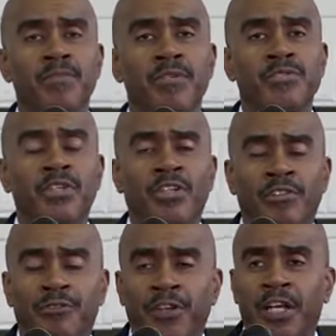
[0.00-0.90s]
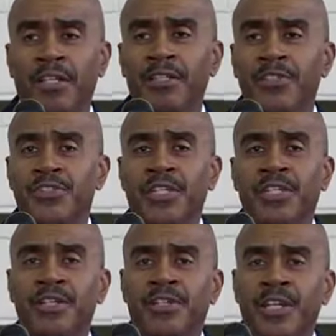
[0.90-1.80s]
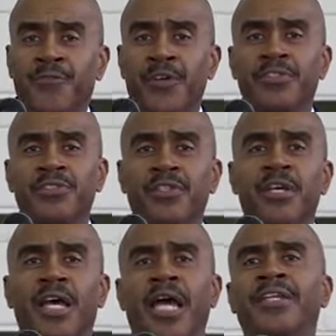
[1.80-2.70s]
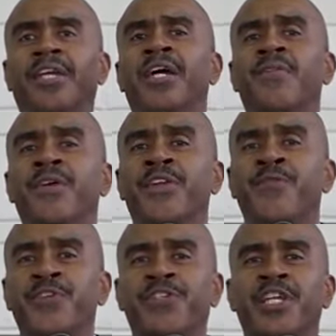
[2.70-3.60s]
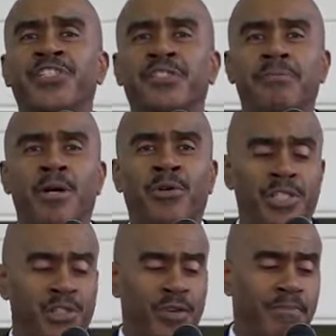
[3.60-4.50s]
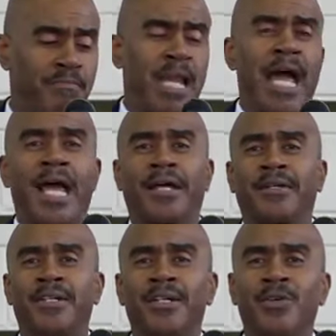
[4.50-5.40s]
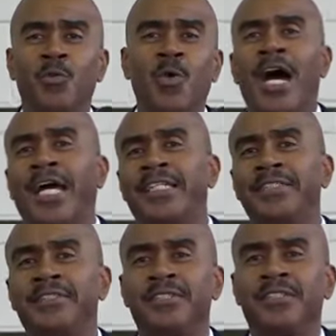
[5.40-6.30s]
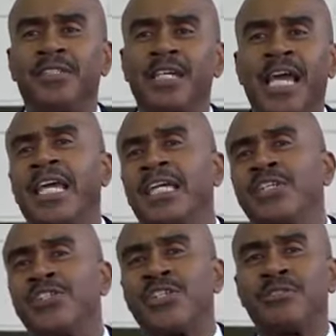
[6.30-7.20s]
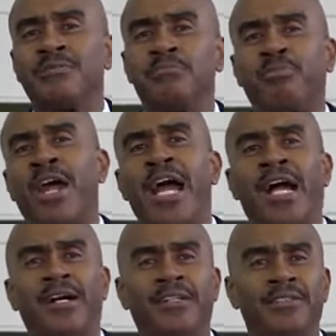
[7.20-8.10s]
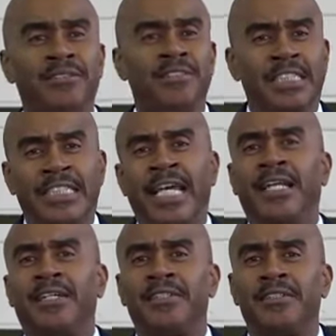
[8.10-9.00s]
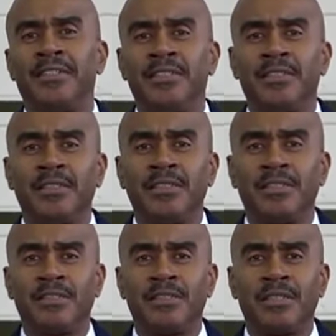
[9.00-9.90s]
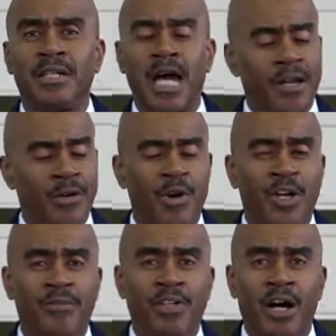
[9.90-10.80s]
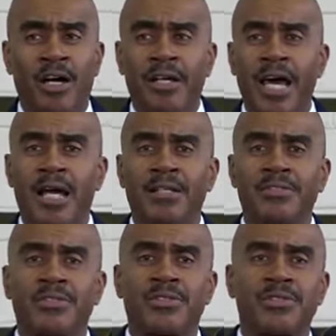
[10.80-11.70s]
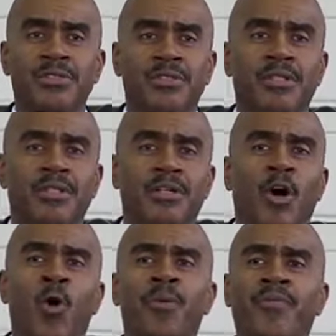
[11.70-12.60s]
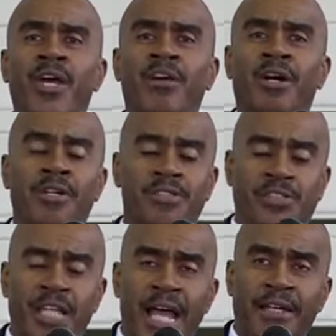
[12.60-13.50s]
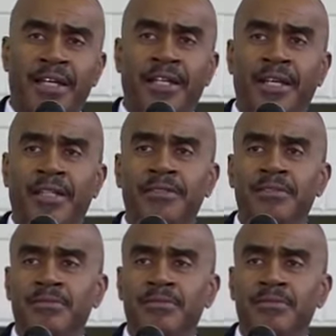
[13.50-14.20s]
It's a good feeling to see the different and hear the different testimonies from black, white, Asian, brown, yellow, how the word of God has open their understanding and